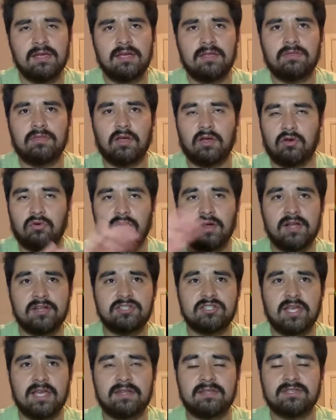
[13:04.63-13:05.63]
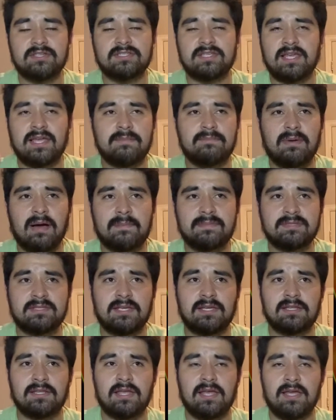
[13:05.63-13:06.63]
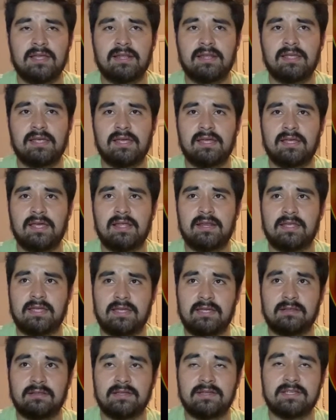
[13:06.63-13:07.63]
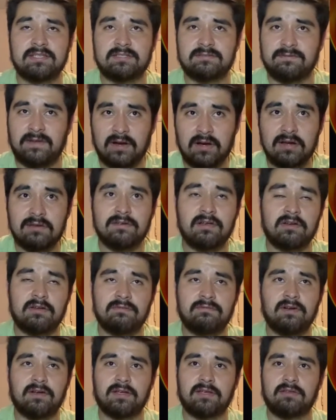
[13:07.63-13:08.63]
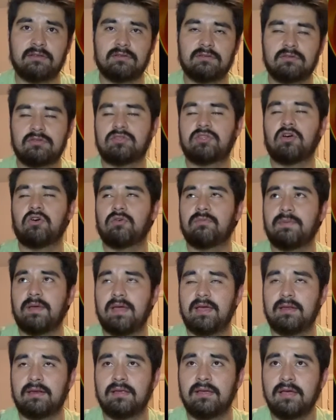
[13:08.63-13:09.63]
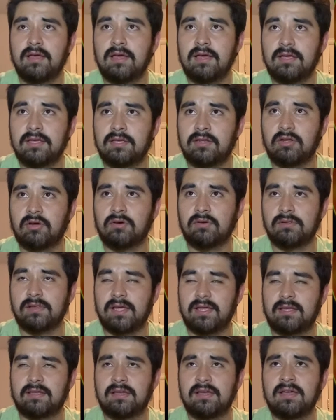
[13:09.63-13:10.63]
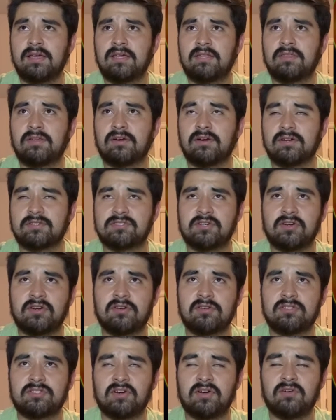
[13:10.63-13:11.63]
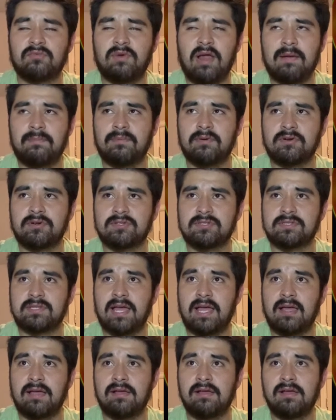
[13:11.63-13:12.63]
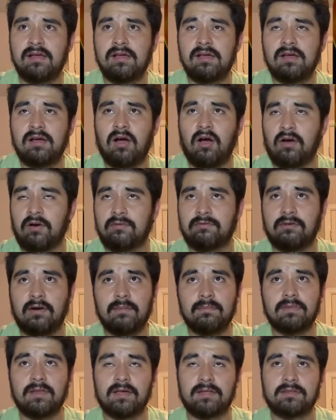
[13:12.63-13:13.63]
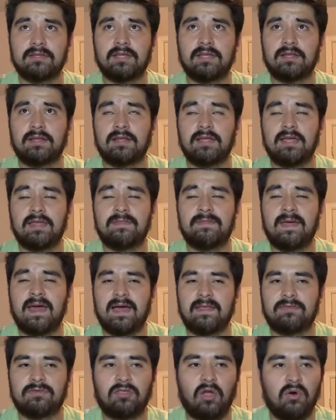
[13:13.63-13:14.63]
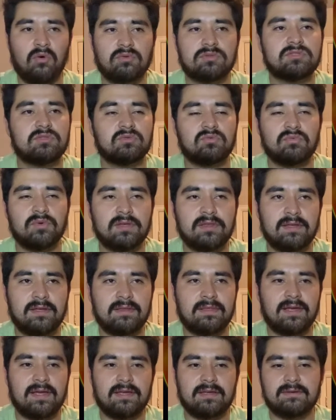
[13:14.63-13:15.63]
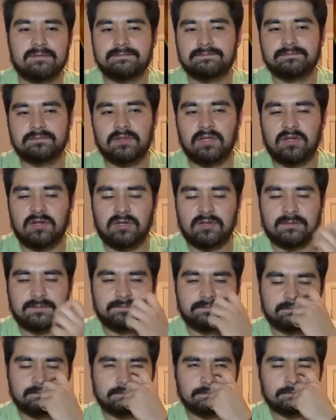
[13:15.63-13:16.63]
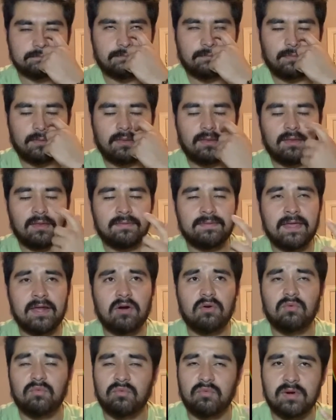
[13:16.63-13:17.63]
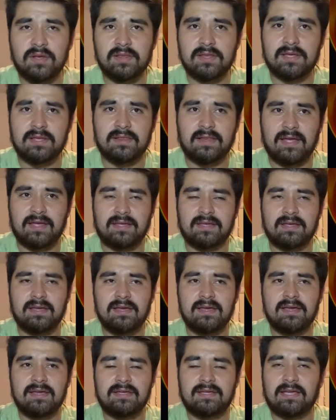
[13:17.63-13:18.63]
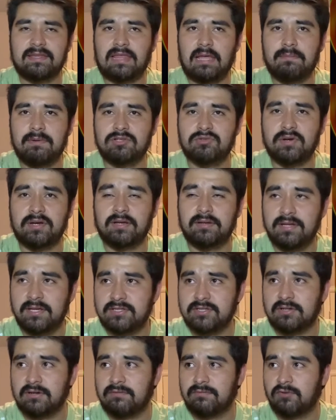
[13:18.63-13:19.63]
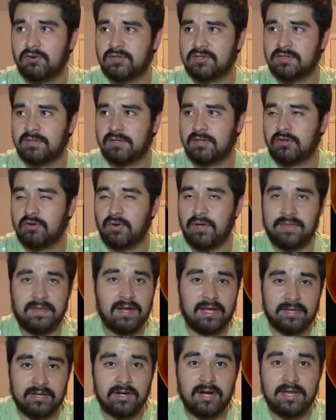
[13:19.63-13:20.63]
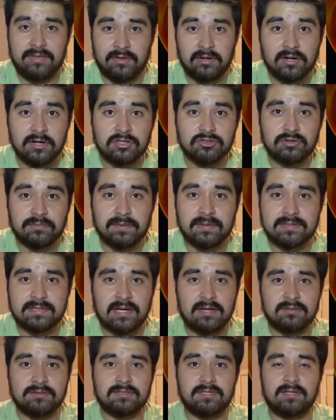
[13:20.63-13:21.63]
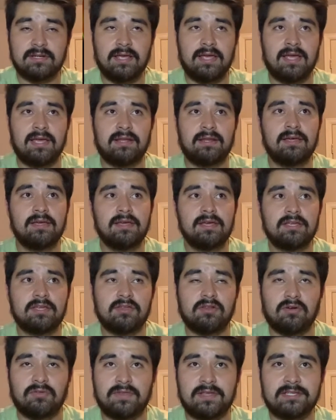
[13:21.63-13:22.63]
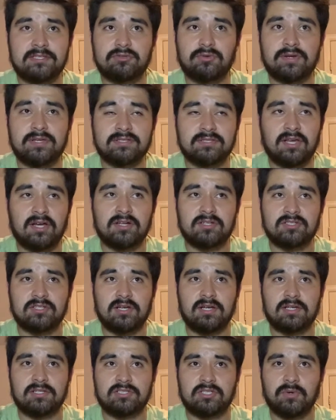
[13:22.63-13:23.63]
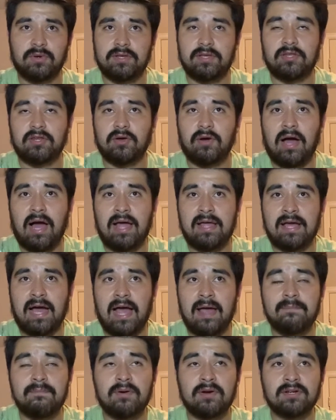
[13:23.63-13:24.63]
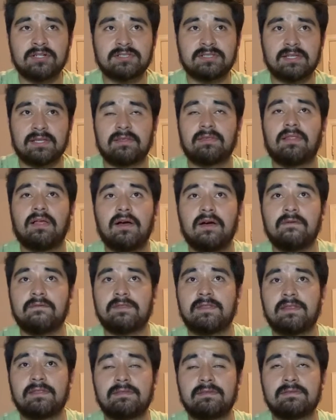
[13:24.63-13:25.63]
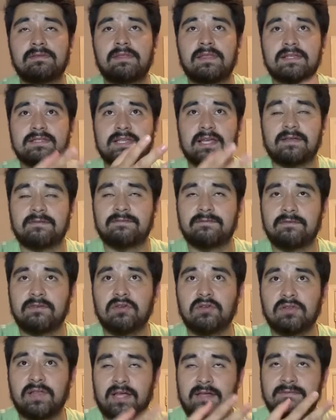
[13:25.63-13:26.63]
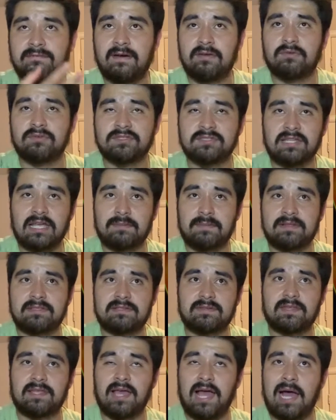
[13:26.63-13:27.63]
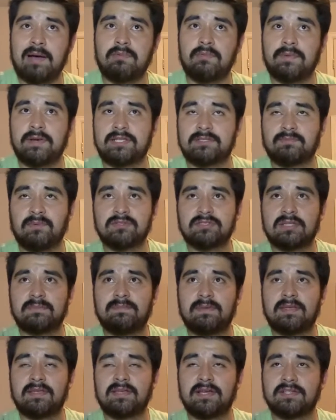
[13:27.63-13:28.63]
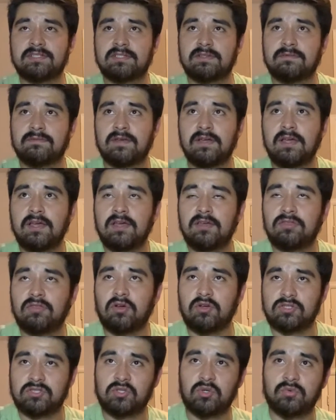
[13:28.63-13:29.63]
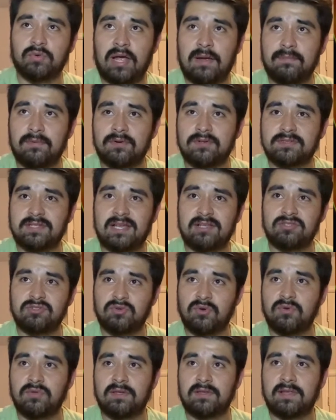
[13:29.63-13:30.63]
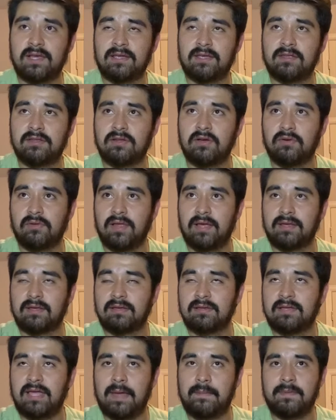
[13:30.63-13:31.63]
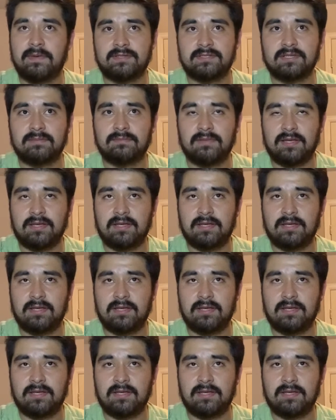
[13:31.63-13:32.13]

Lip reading: The grunge and just hip hop scene in England is very fucking dope. And like there are certain rappers that are from London that don't really like, they don't really like get that much recognition, unfortunately. And they're extremely talented. And these three songs show it. I personally love this like few like final segments of the album, and it's mostly because of those two rappers that truly like like gave me some